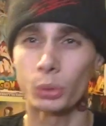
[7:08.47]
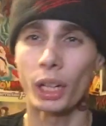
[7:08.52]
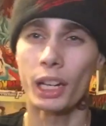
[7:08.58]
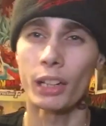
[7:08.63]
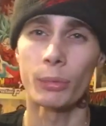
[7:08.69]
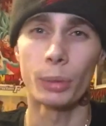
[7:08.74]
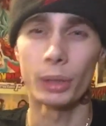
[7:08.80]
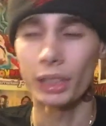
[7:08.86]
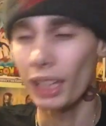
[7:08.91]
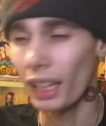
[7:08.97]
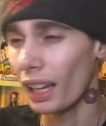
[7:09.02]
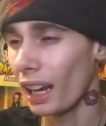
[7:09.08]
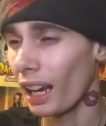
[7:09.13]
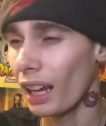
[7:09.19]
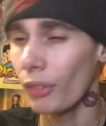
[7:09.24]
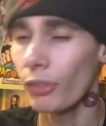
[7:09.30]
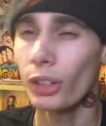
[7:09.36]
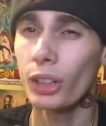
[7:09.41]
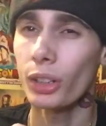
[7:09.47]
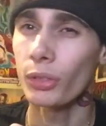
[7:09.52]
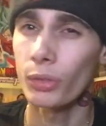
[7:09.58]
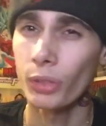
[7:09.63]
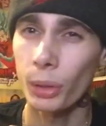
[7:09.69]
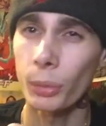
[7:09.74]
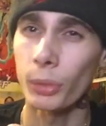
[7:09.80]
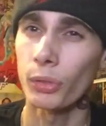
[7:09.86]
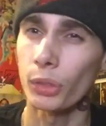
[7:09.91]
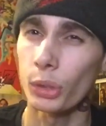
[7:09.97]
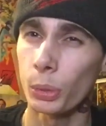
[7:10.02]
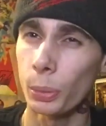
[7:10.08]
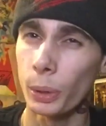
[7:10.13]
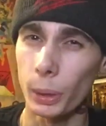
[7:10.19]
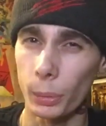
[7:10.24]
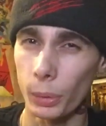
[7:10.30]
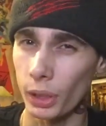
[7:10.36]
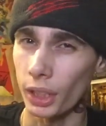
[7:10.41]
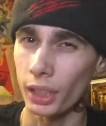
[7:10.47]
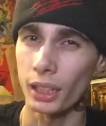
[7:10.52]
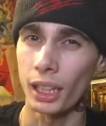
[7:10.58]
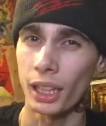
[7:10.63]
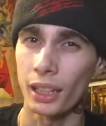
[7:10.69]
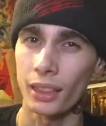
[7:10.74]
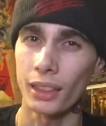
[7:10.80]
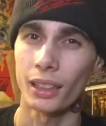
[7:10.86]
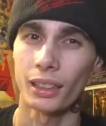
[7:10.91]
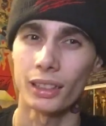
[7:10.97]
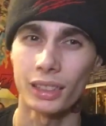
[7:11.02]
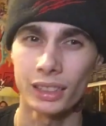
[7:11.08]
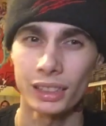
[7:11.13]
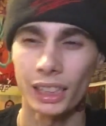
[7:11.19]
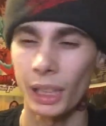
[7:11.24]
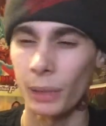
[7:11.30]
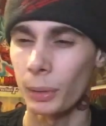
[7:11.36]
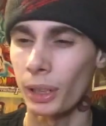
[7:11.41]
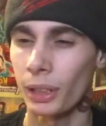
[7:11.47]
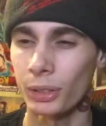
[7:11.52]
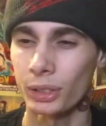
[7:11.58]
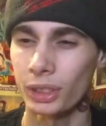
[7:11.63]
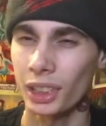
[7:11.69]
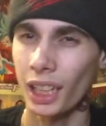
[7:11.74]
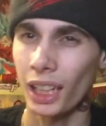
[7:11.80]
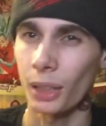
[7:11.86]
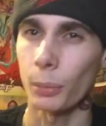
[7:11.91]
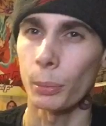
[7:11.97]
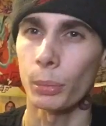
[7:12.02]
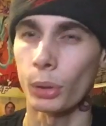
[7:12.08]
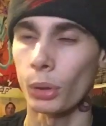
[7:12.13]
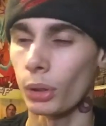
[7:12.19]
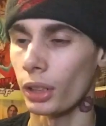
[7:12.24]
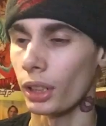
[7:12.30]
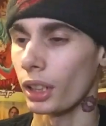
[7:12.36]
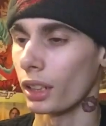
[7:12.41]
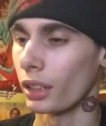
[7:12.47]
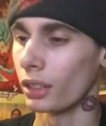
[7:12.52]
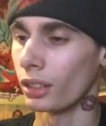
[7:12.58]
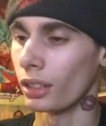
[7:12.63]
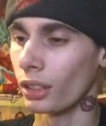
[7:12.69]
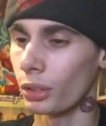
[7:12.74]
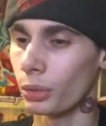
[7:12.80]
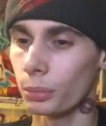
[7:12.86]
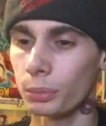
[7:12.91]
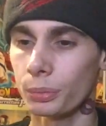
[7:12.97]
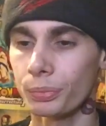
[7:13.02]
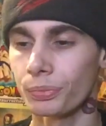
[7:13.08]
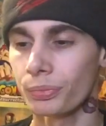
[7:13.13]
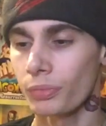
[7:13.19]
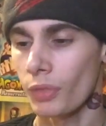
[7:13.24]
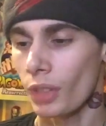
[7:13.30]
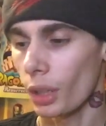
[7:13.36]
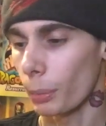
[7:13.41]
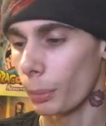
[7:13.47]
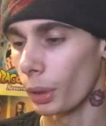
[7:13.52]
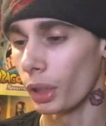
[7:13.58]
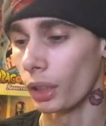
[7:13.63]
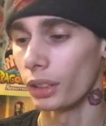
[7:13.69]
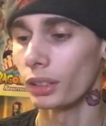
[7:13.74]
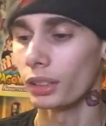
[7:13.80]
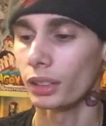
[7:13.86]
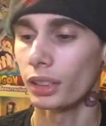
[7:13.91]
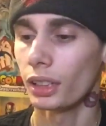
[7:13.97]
rave, but then I've heard from a few people that they think the same, that it was kind of boring, you know. But